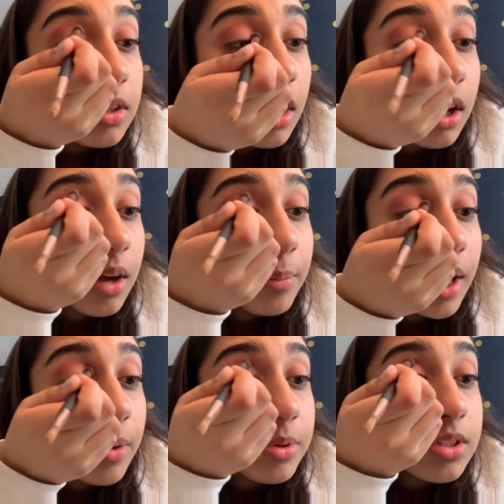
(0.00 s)

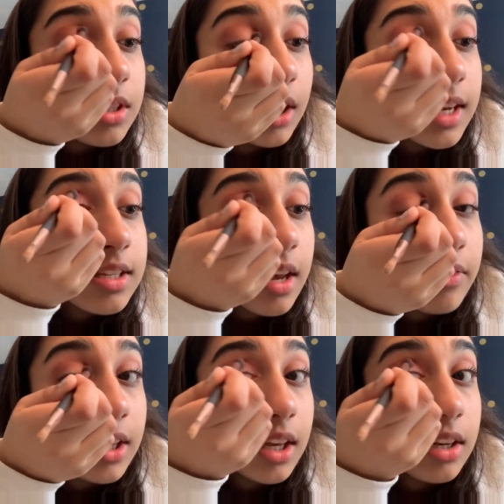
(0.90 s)
I was less
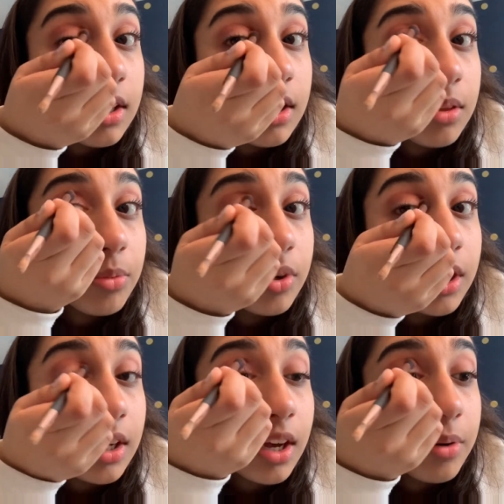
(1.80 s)
heavy-handed in the
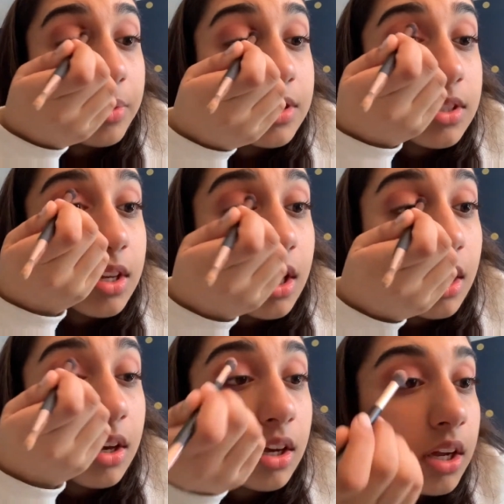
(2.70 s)
morning. I was
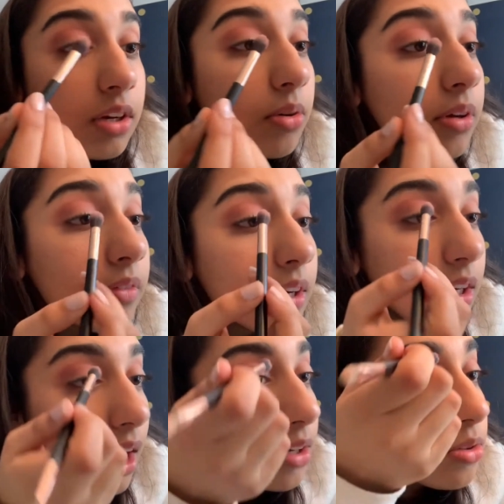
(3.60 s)
kind of going very
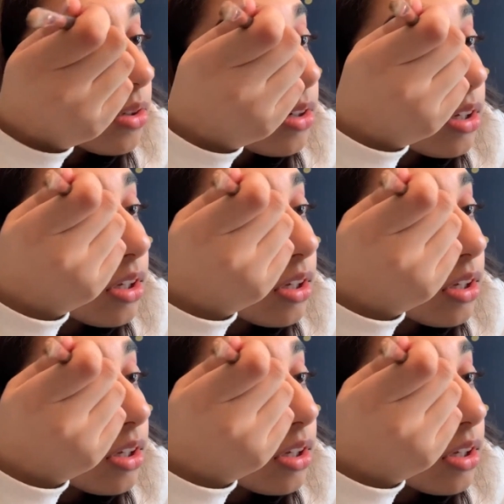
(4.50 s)
natural.